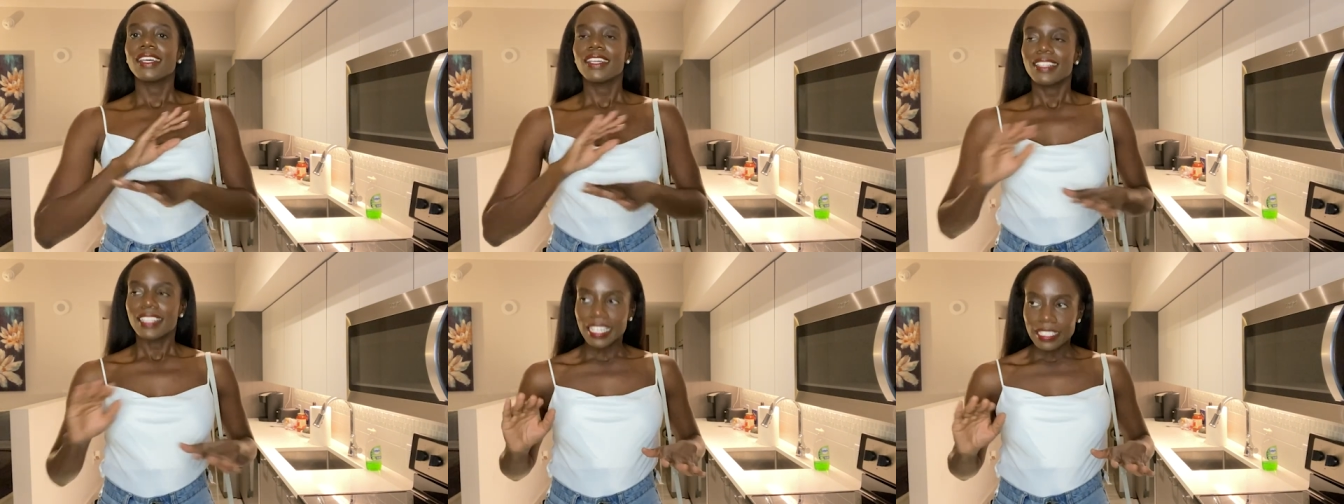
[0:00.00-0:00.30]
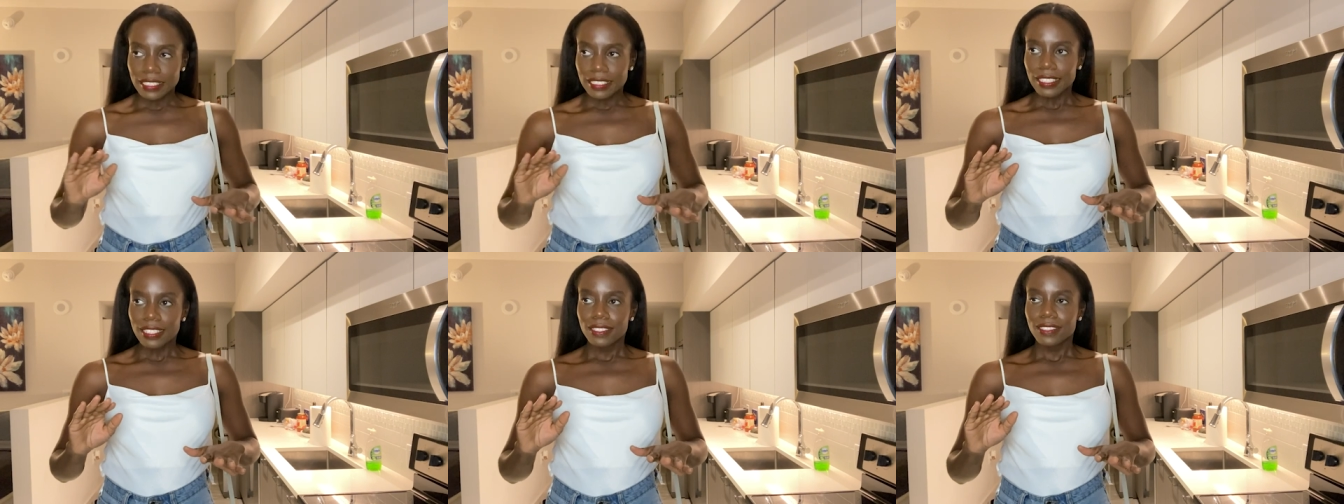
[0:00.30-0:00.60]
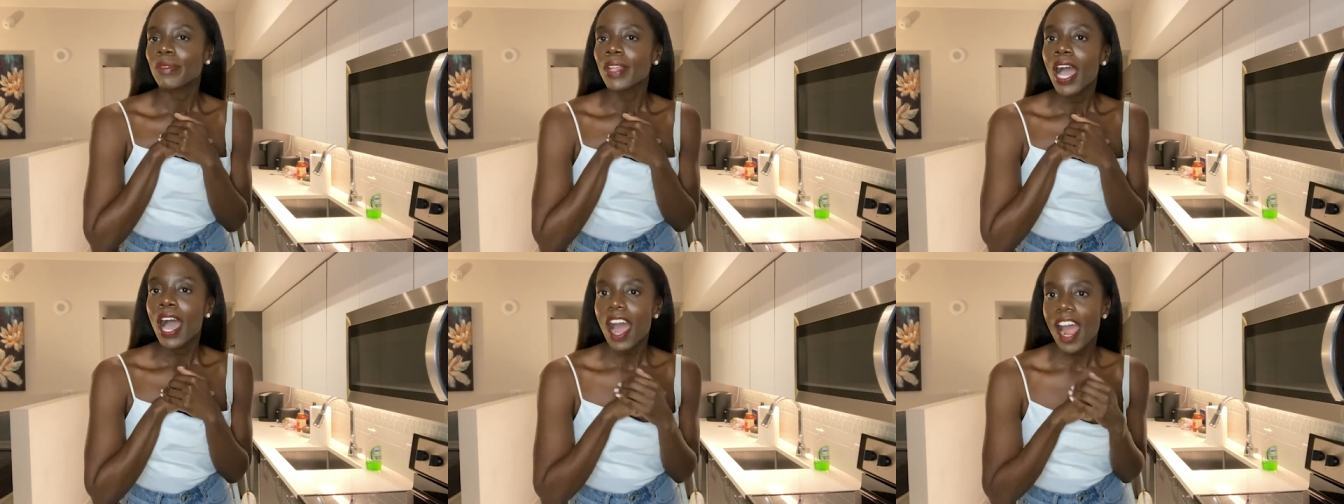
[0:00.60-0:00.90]
That's it.
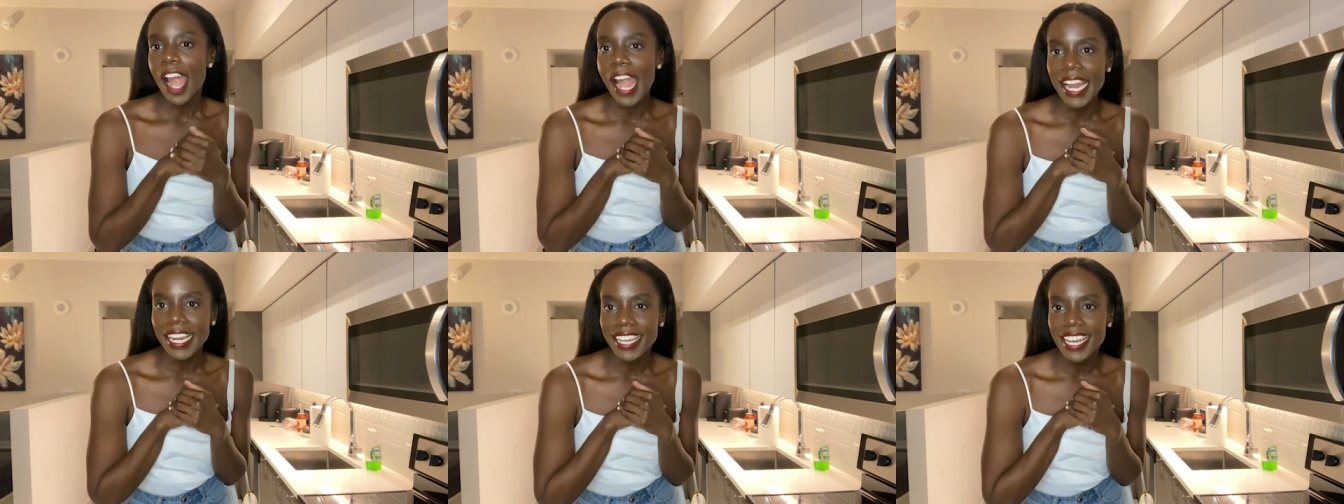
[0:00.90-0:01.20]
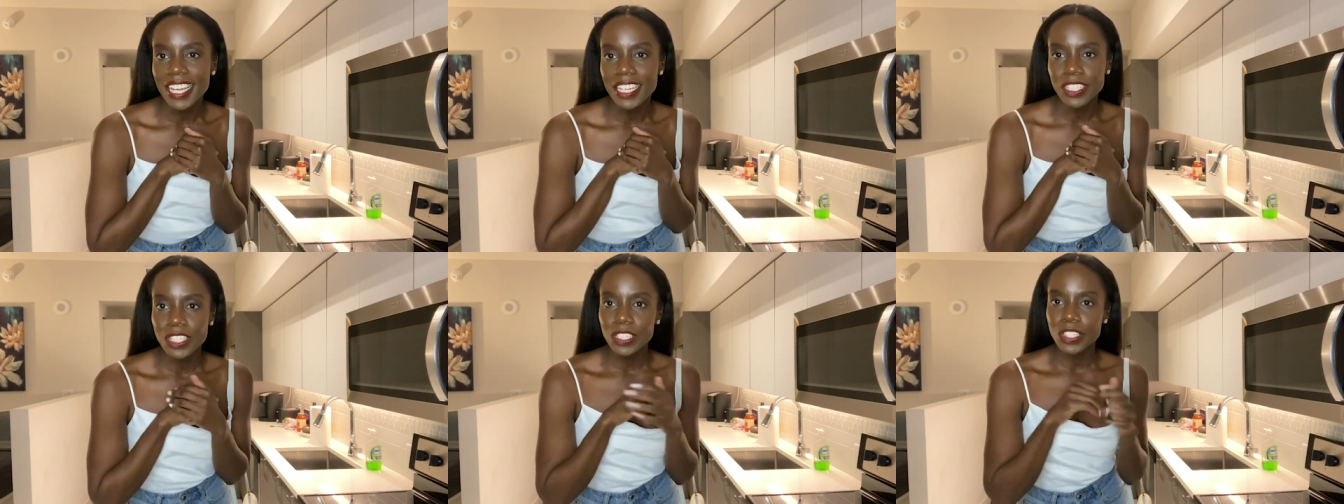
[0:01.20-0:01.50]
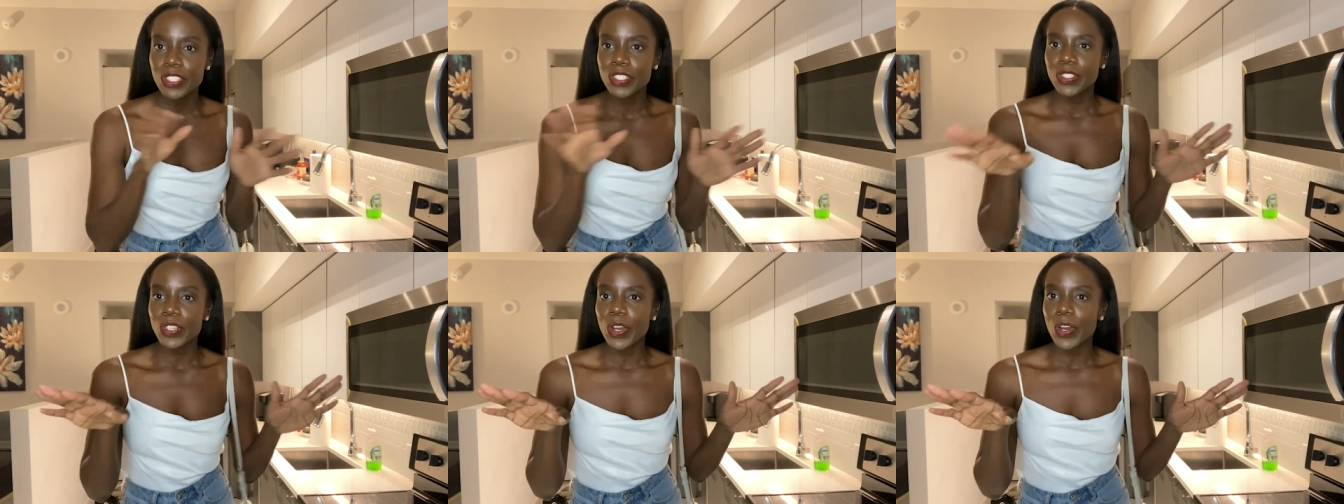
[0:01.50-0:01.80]
All right,
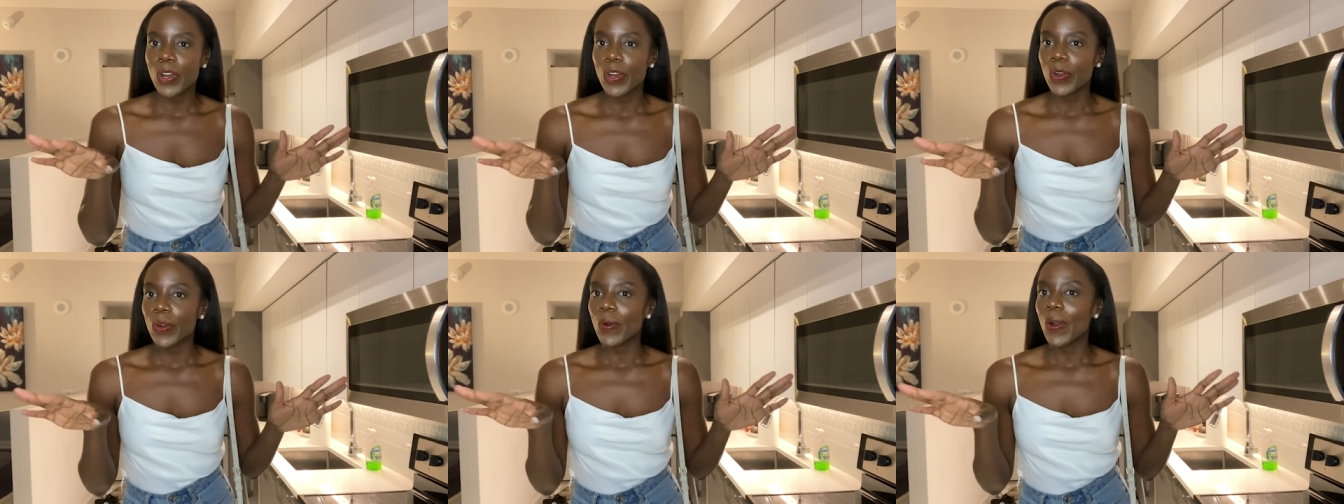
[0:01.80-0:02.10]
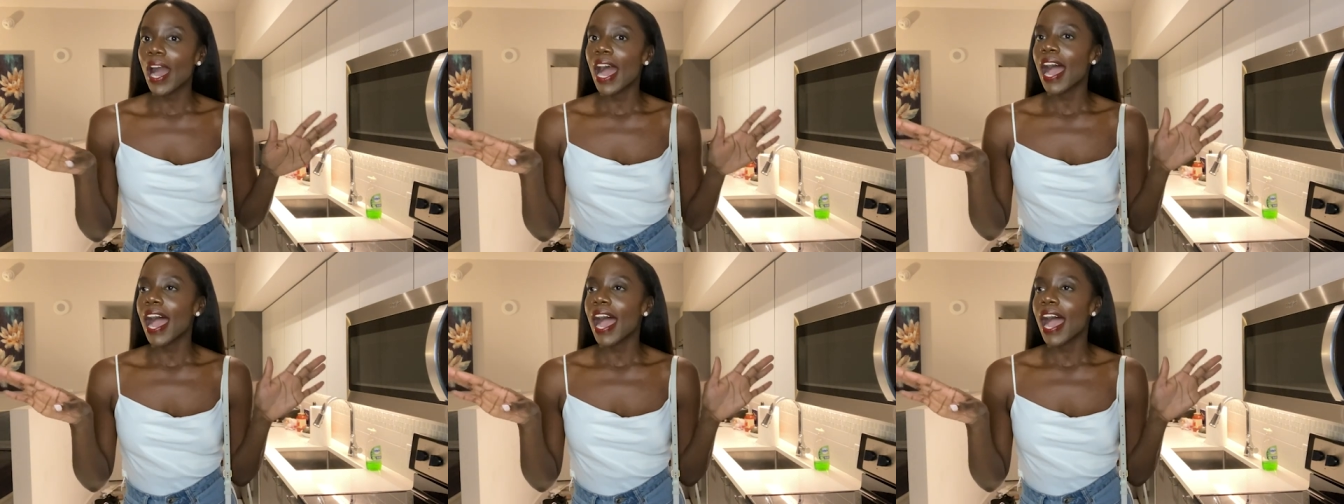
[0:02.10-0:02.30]
guys, so